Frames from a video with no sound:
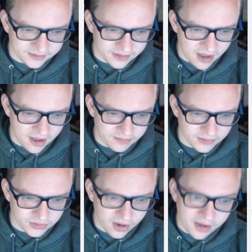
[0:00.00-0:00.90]
This
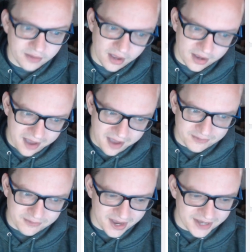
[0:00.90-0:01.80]
is, hey,
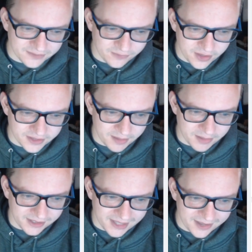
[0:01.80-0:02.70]
advertising for this. I'm going
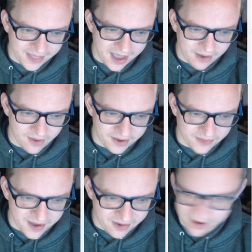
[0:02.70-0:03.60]
to like that right
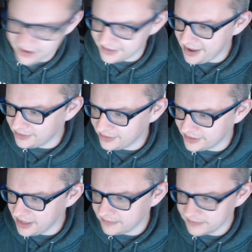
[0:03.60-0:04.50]
there, right now. Look at
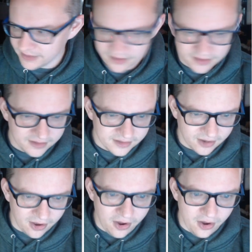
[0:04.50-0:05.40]
that.
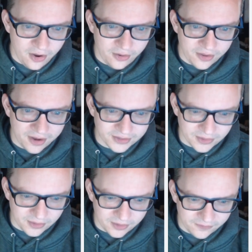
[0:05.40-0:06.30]
Oh, there's
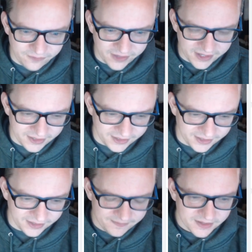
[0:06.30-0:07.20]
old
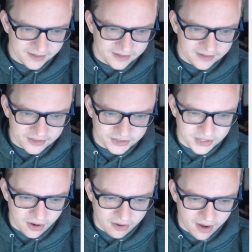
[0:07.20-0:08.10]
Phil. So,
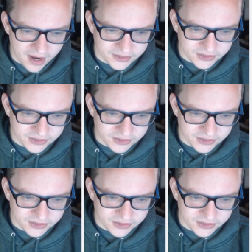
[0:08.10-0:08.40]
all right.